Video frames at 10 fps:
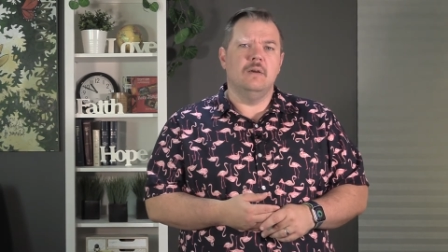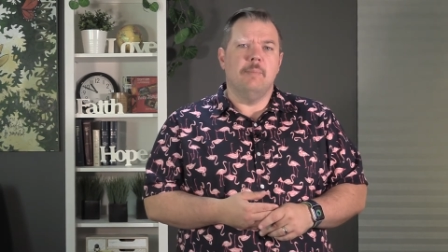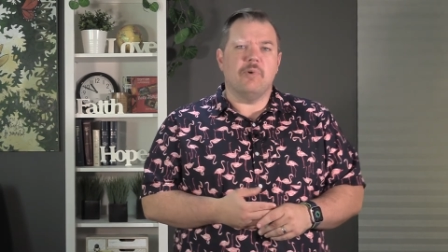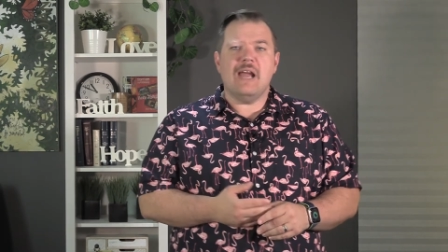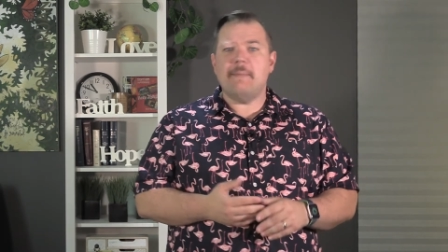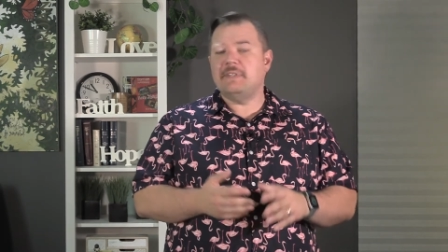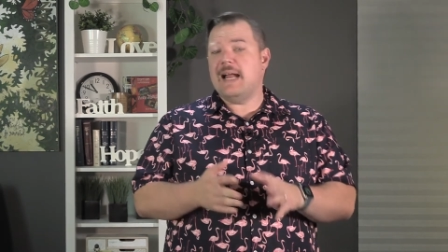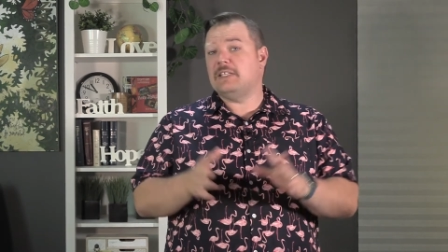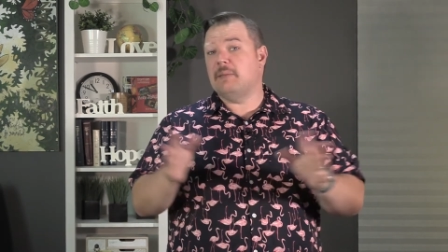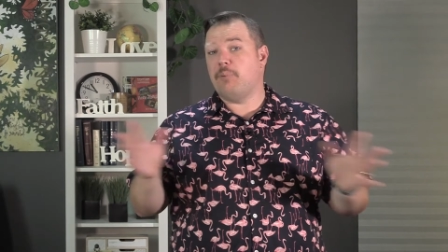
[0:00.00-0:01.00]
Perhaps
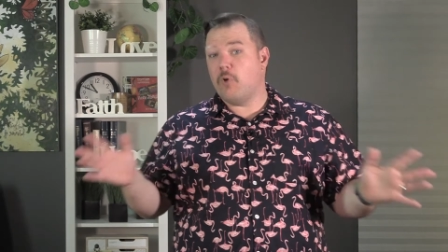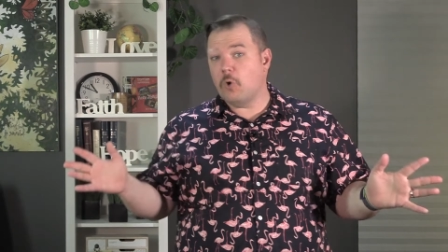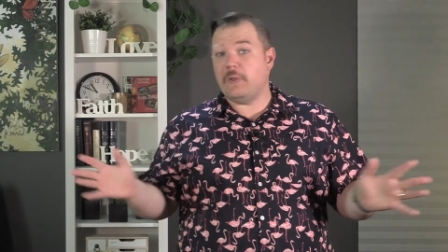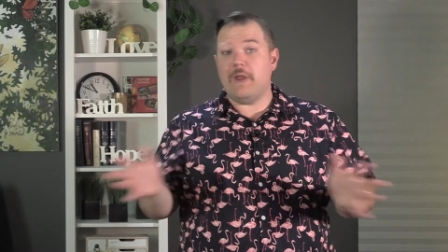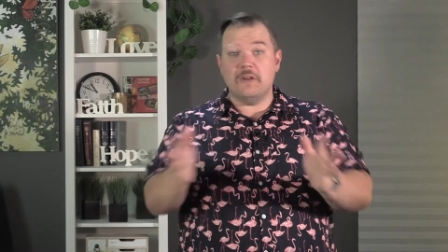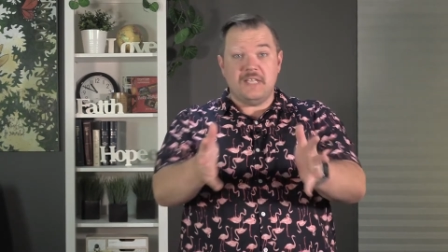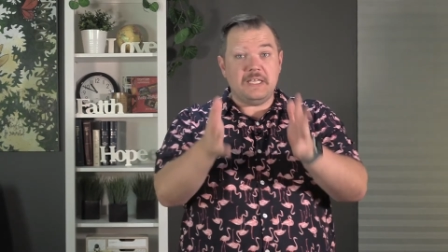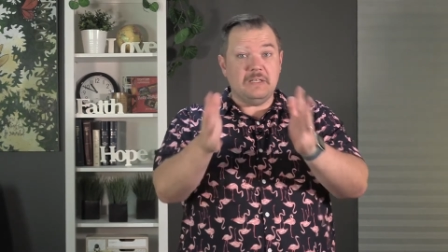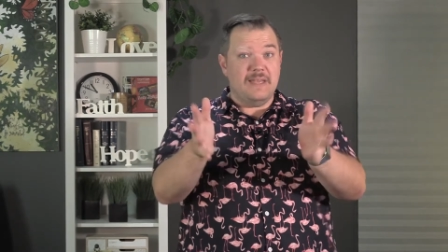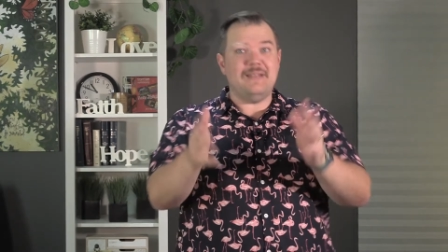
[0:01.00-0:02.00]
that's a poorly
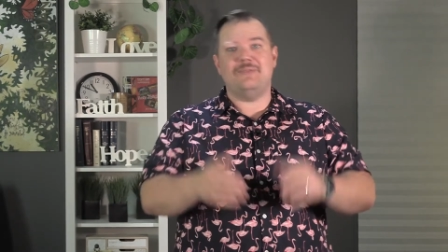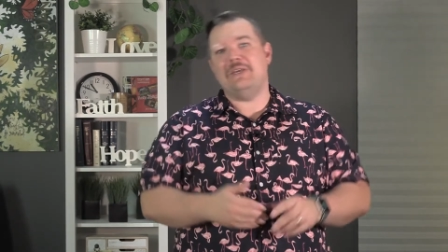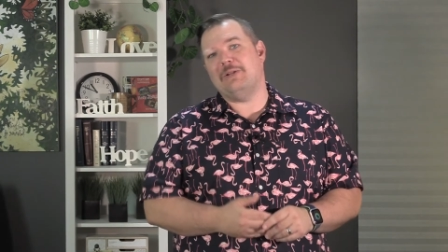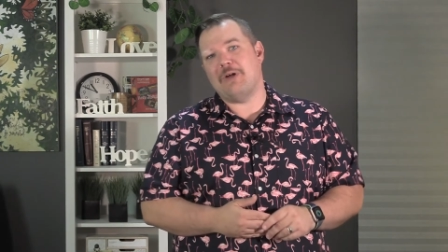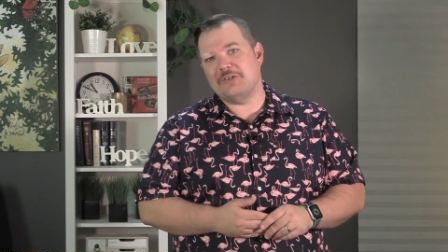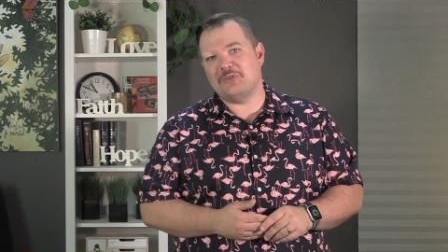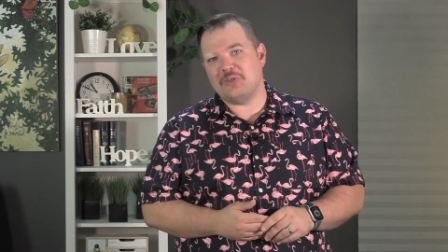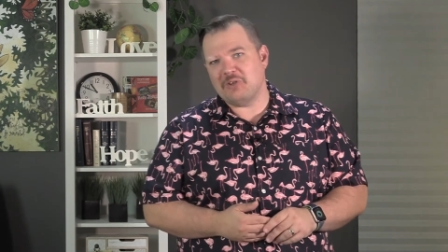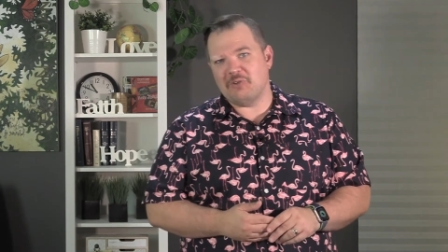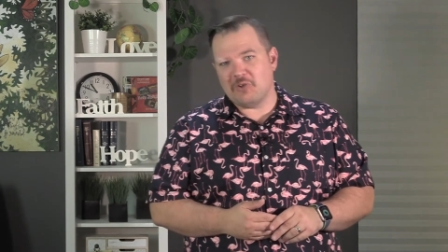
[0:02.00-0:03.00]
articulated
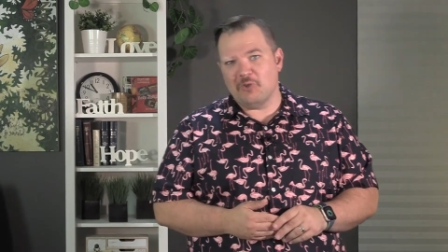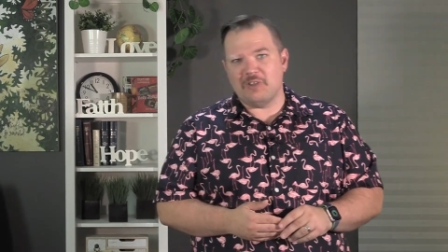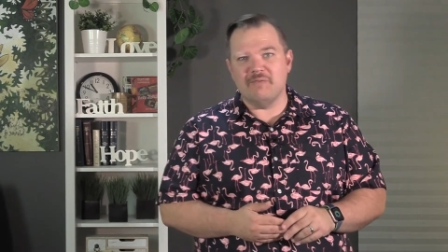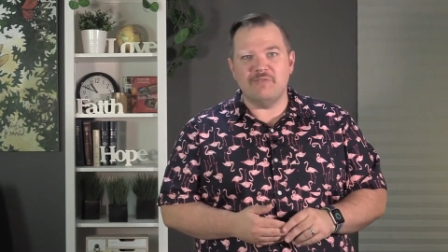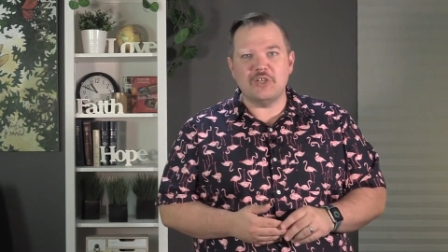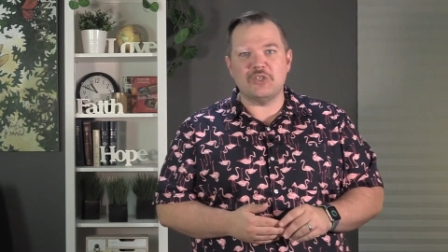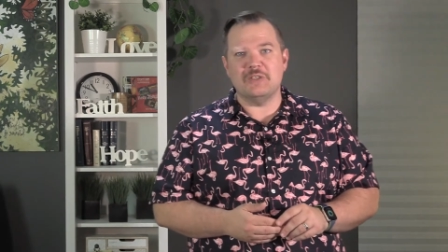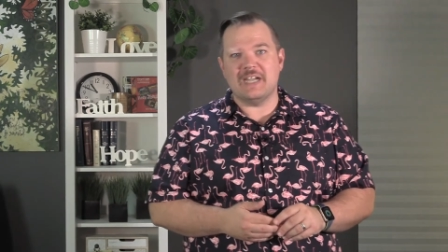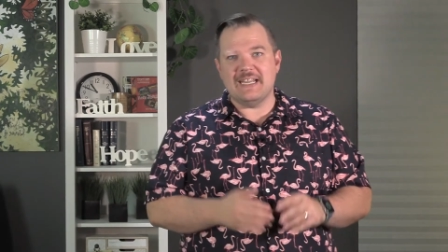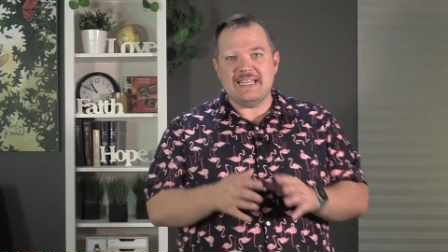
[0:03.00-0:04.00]
theological conviction
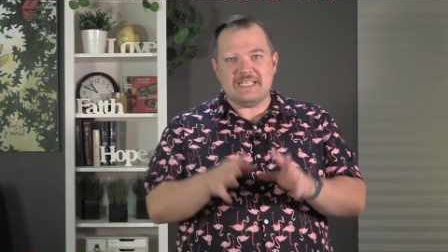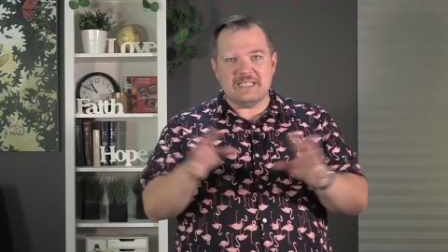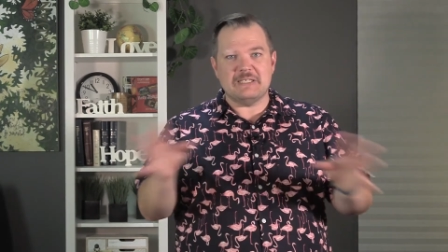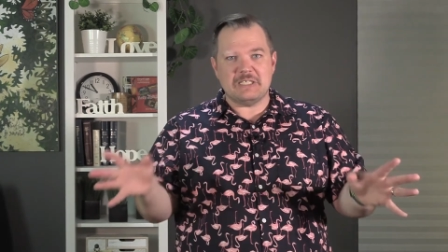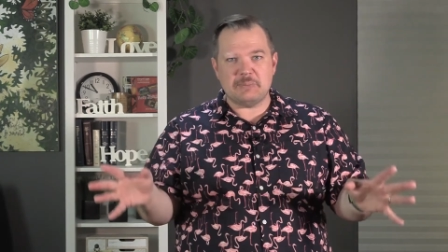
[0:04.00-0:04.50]
that I need to